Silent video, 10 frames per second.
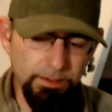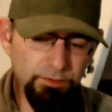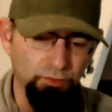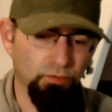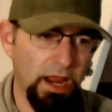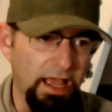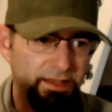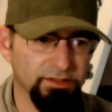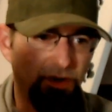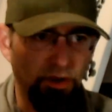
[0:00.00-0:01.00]
do
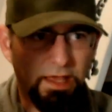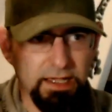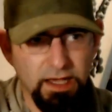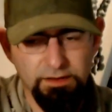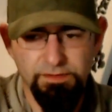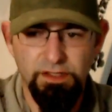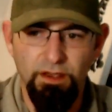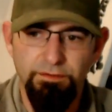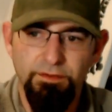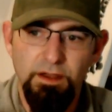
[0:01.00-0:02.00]
rags and all that kind of
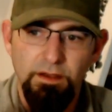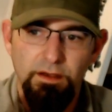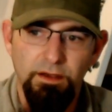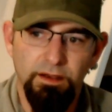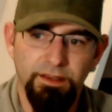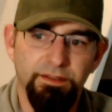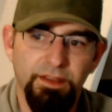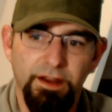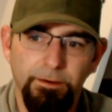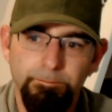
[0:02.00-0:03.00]
stuff in there.